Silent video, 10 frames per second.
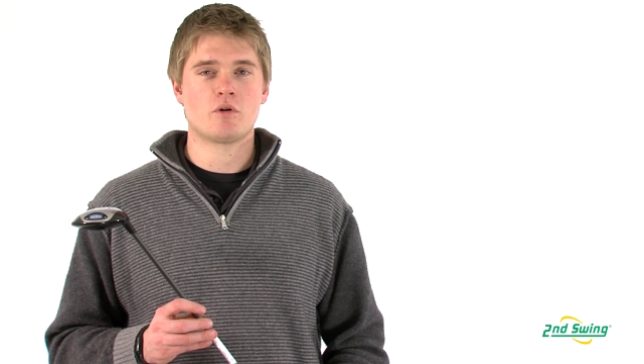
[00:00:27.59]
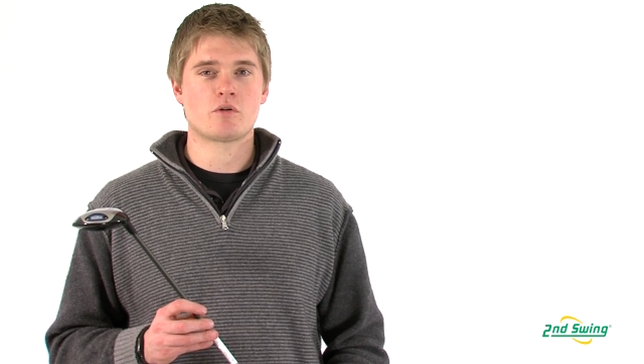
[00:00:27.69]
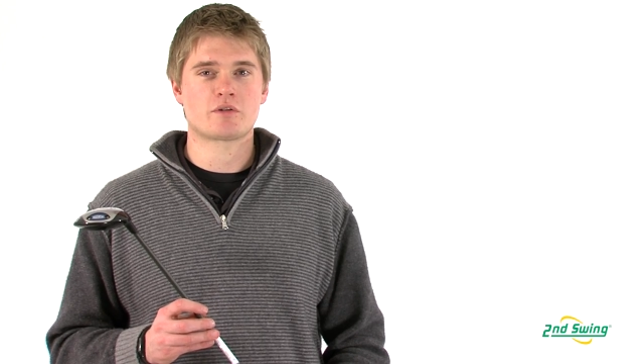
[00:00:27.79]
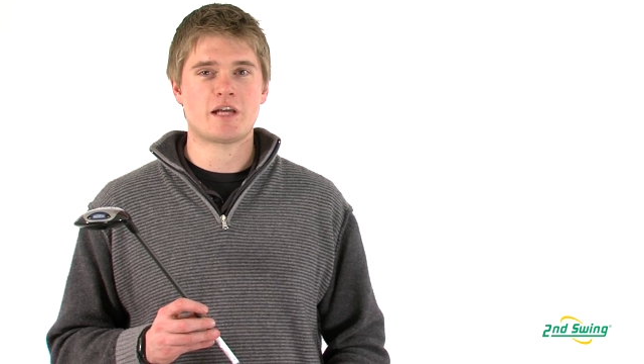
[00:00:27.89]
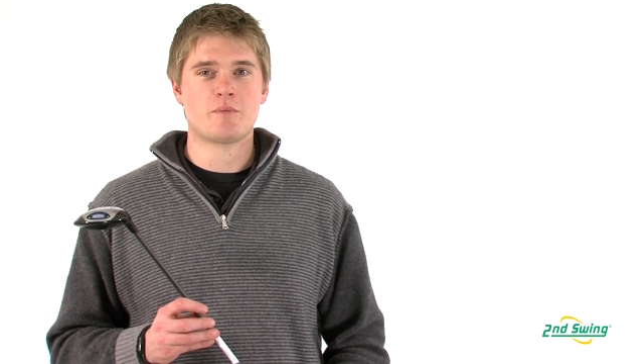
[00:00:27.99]

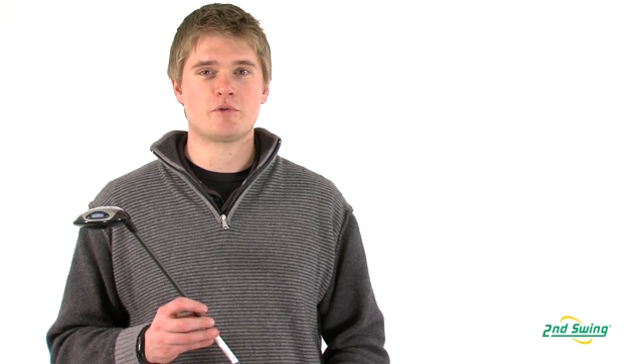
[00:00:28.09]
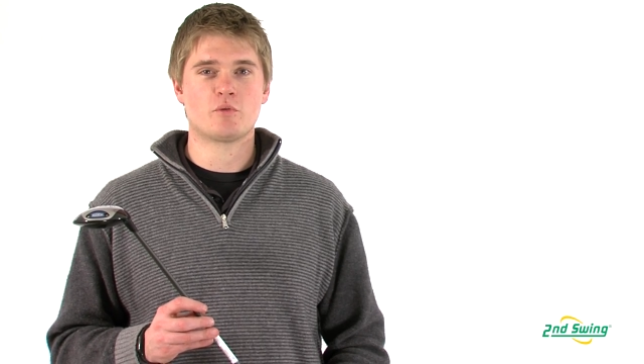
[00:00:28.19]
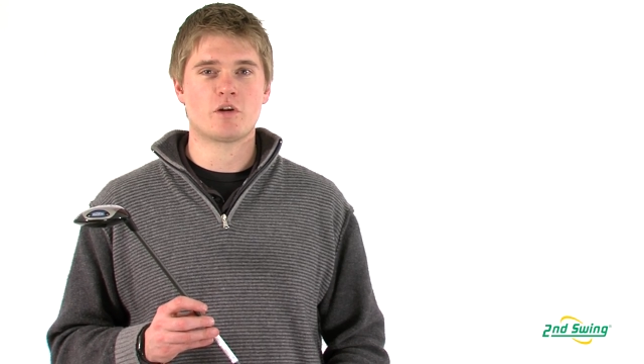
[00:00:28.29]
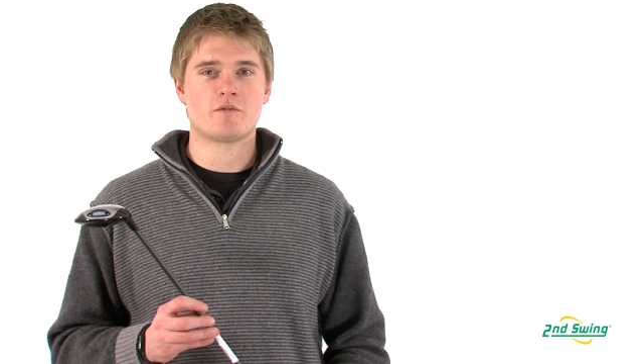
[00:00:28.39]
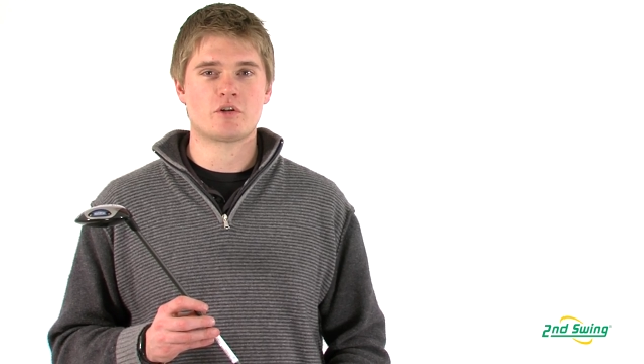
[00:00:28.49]
or stop into
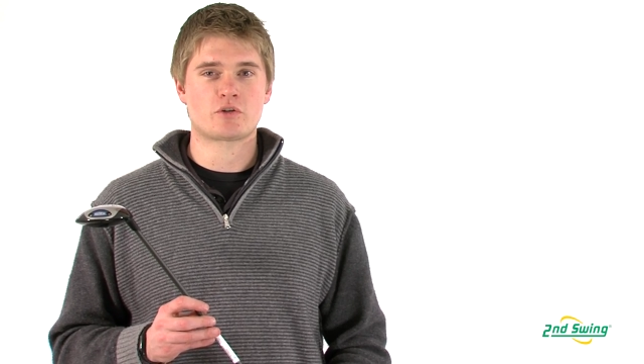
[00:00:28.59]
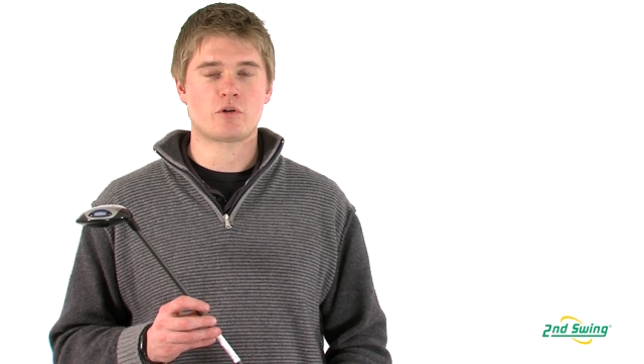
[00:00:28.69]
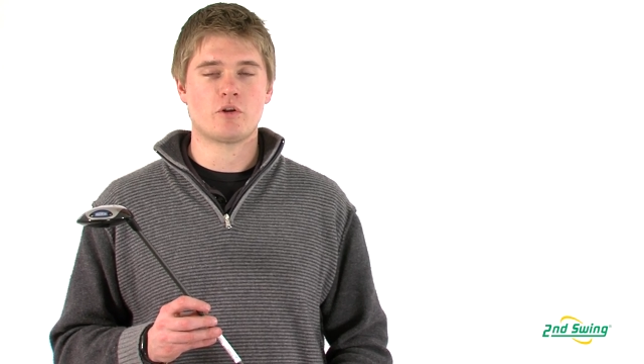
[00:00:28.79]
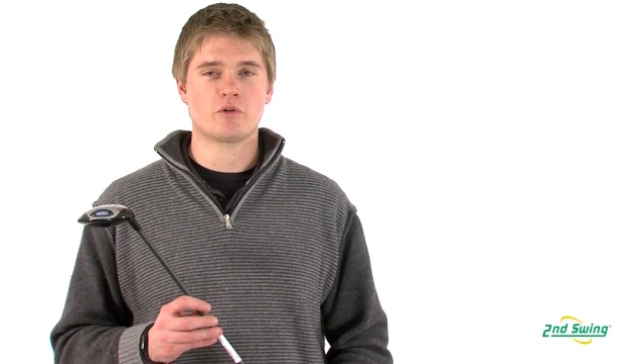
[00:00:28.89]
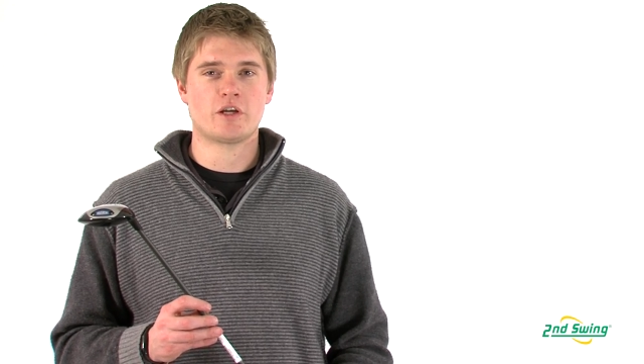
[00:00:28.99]
one of our
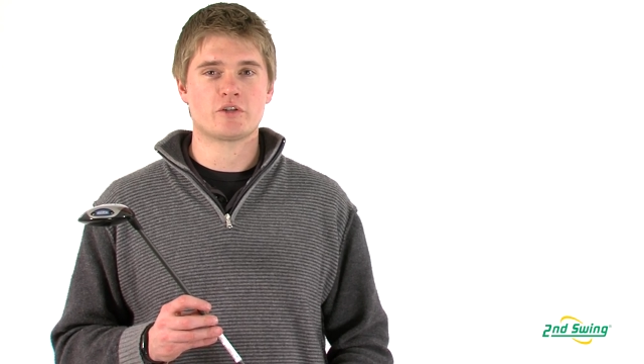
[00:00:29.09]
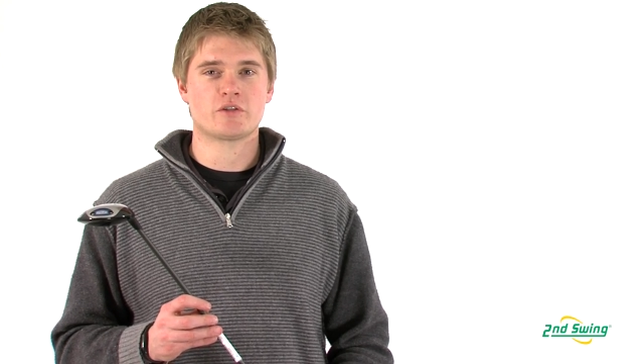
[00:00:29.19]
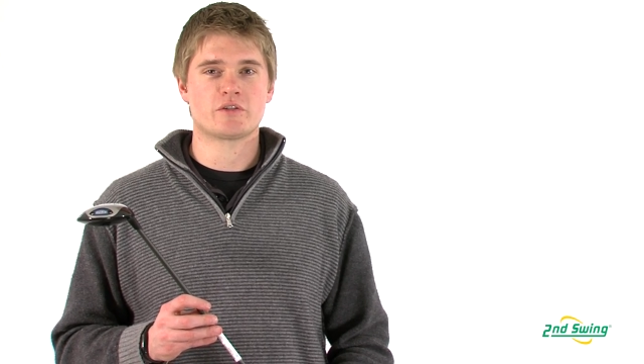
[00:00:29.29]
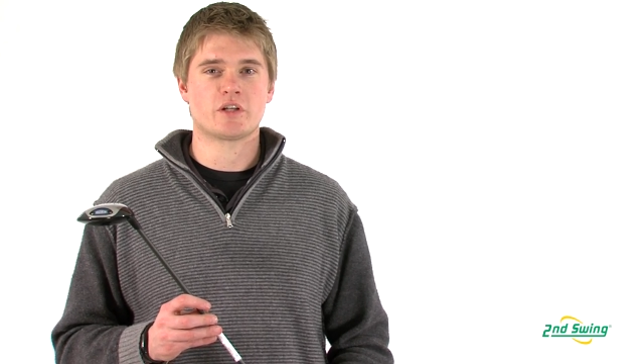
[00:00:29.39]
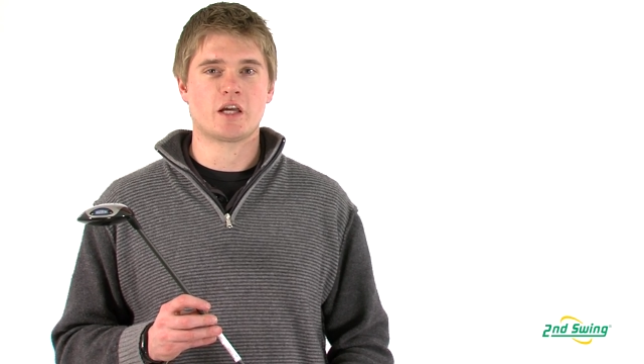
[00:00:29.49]
store
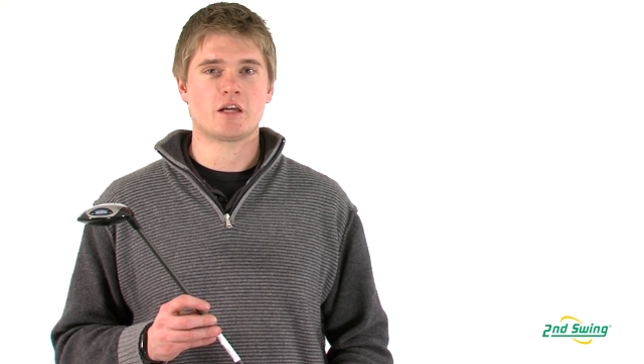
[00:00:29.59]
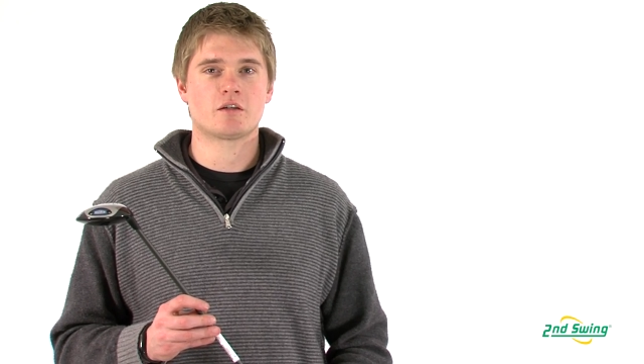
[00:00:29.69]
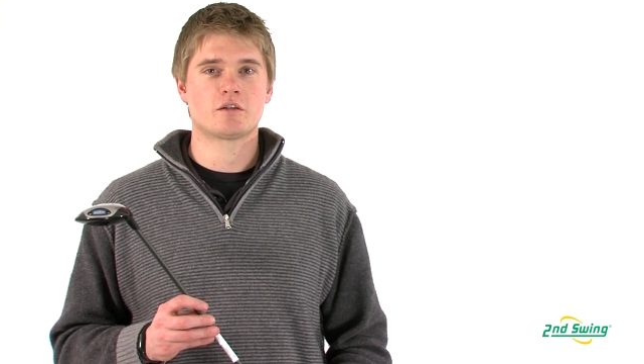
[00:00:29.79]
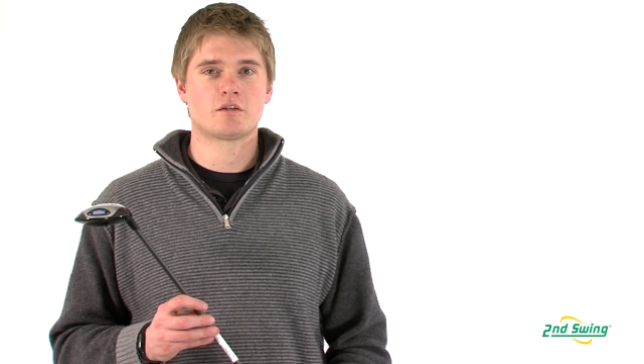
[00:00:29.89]
locations today.